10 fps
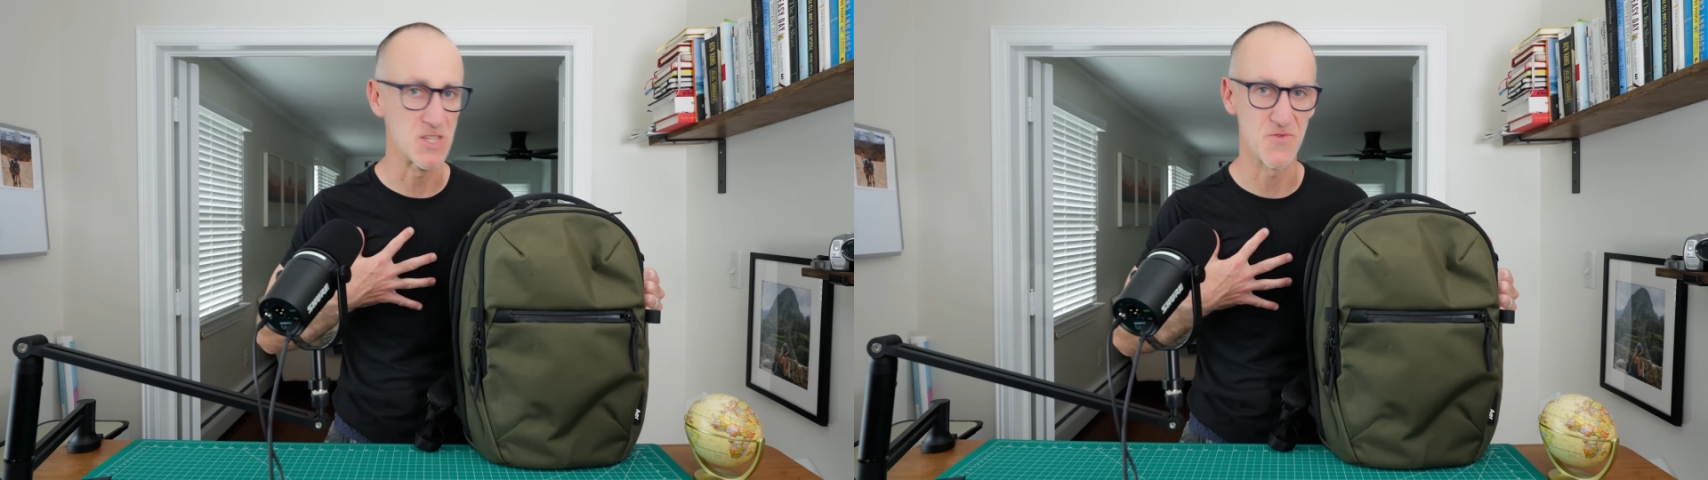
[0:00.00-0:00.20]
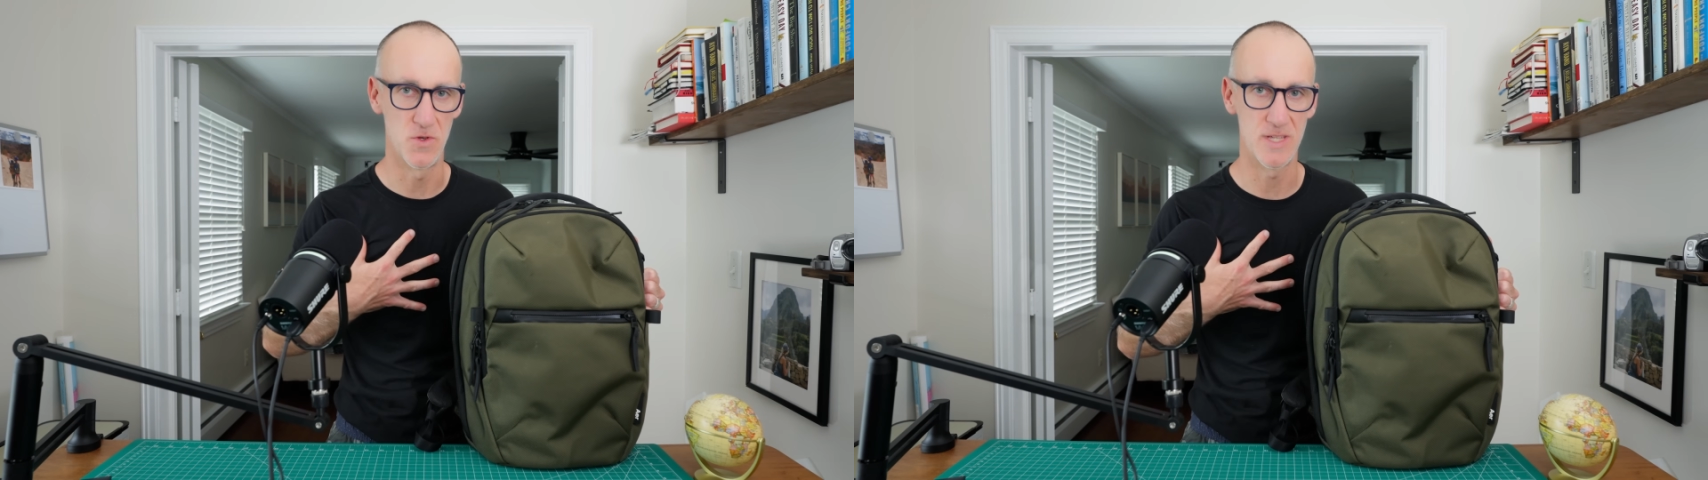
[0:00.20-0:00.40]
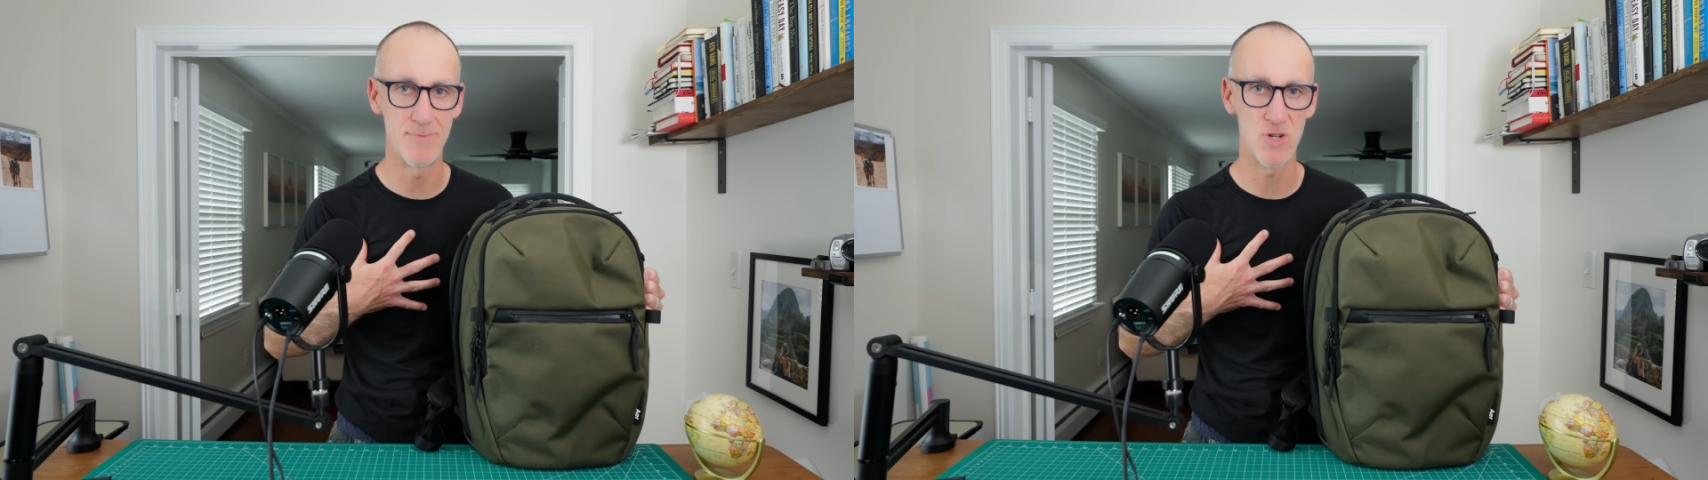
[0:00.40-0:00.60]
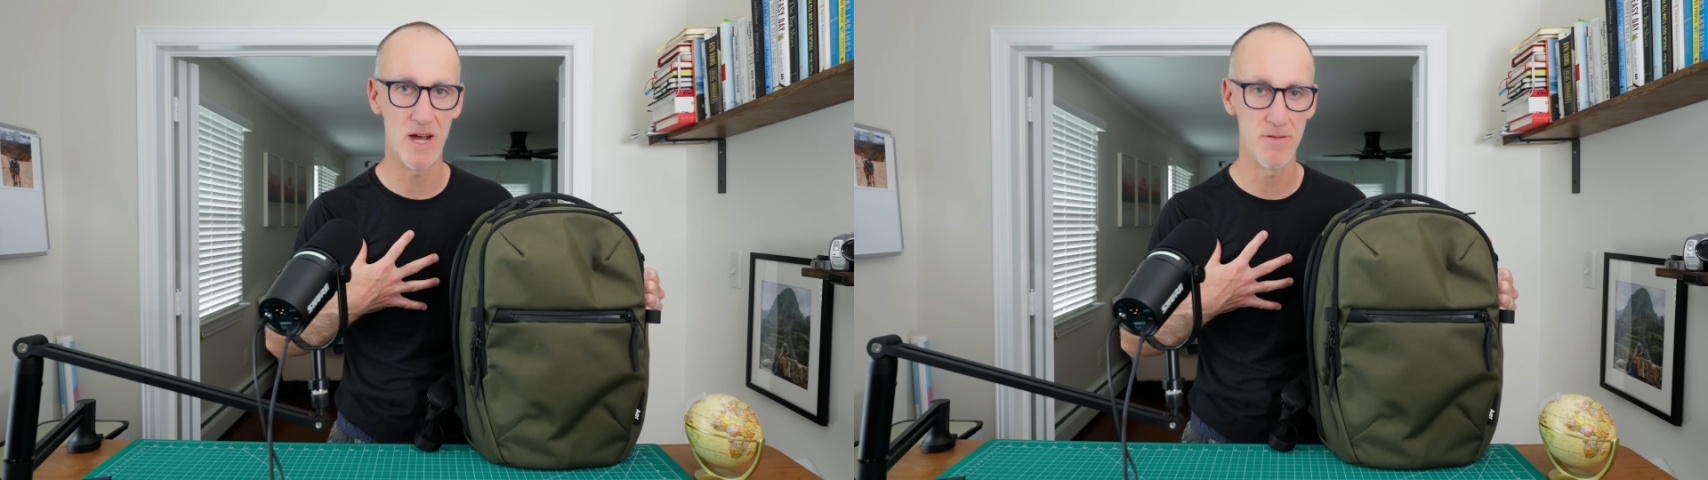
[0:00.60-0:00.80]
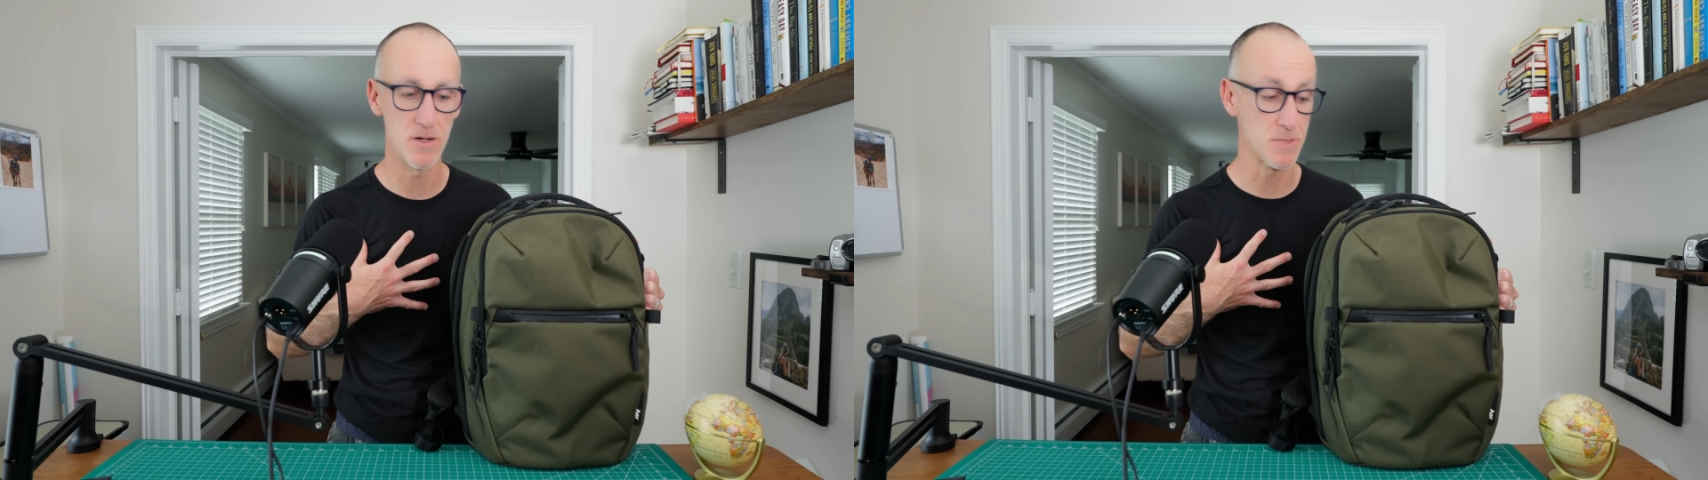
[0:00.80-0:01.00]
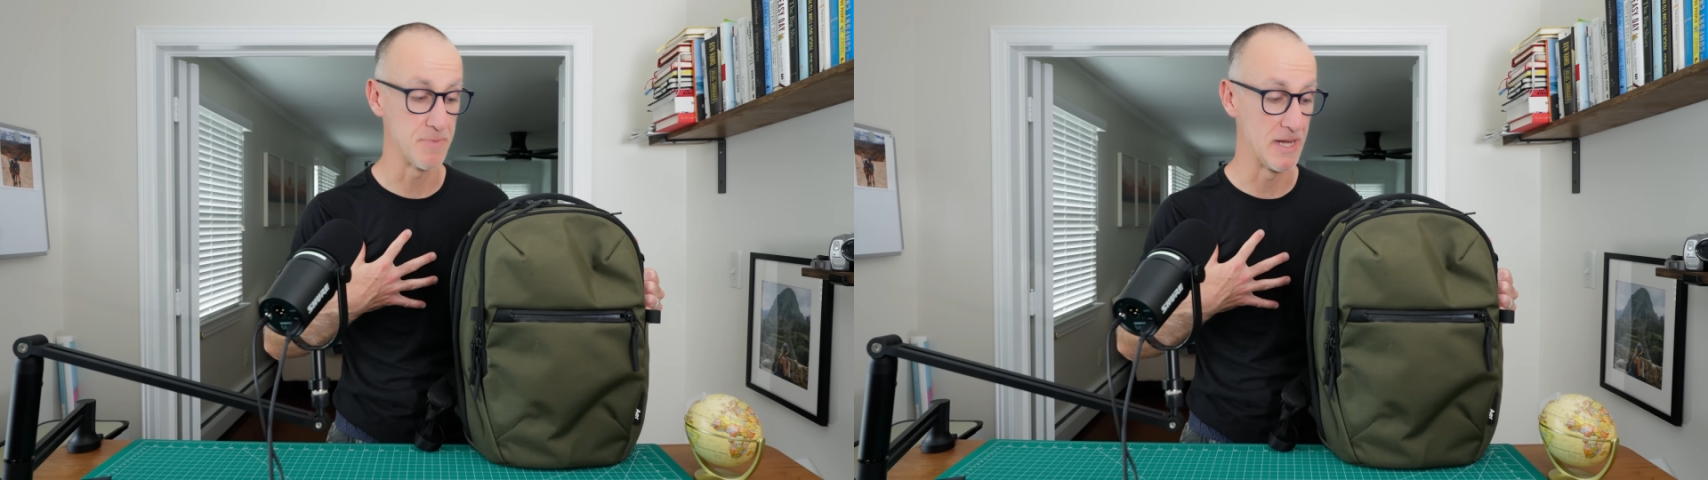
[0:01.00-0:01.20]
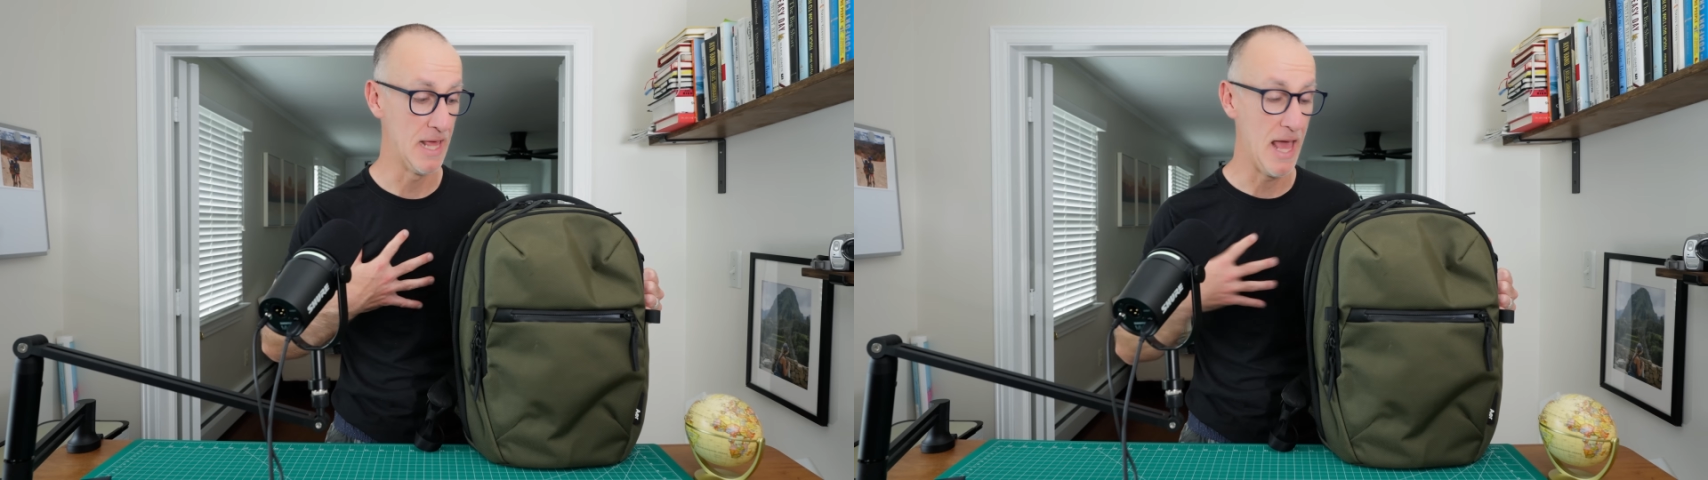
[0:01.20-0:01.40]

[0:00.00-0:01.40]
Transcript: as full-time travelers, but